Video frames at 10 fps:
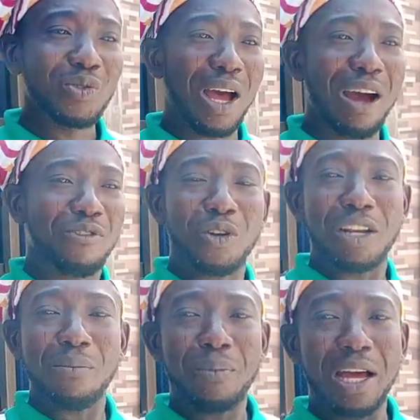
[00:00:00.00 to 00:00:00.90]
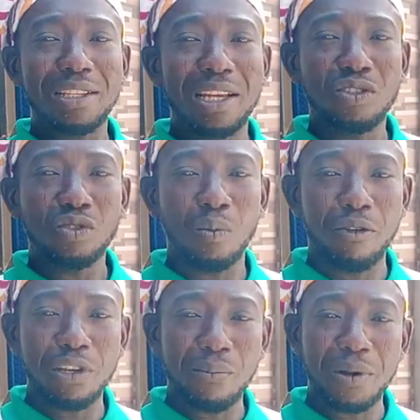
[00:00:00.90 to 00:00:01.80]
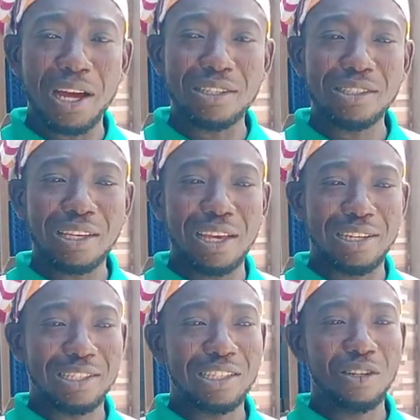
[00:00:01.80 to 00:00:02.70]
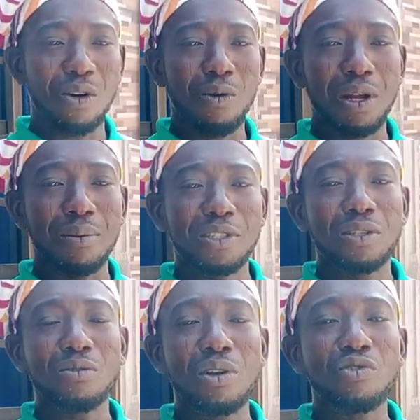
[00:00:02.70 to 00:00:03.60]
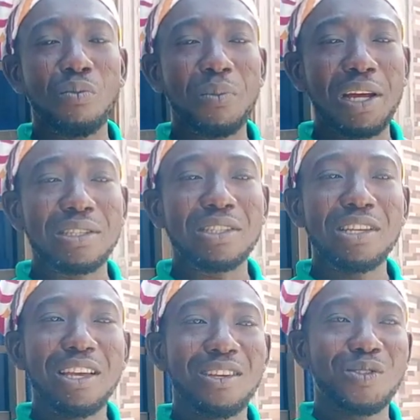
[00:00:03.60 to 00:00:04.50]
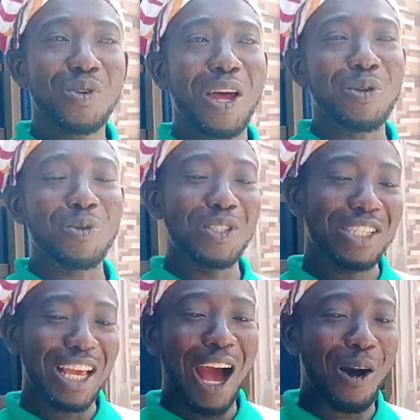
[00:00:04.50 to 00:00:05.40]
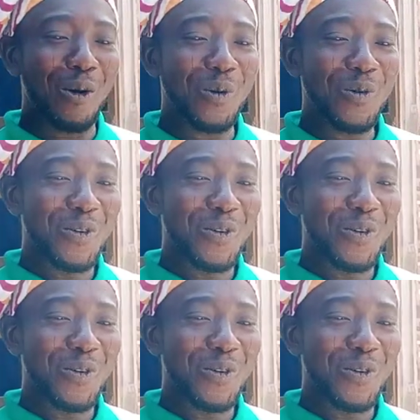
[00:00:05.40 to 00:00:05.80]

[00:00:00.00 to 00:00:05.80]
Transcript: i've already planted some of the plants and you know what i'm still going to plant so that you see how